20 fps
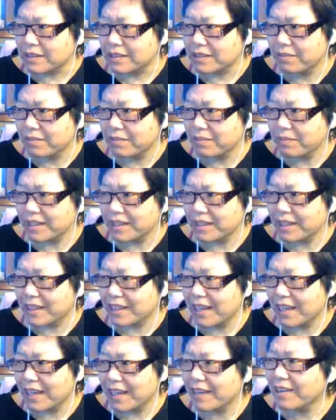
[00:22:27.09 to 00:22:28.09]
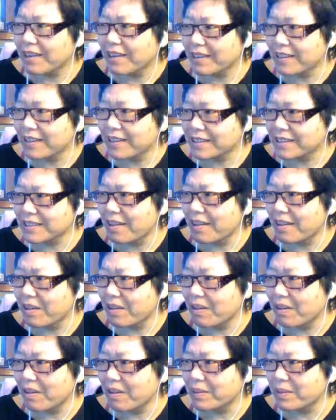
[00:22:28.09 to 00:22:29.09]
So I really cannot tell what it's
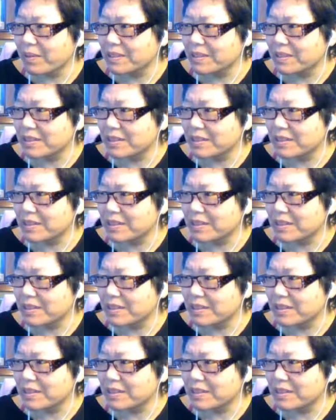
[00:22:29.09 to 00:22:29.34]
doing.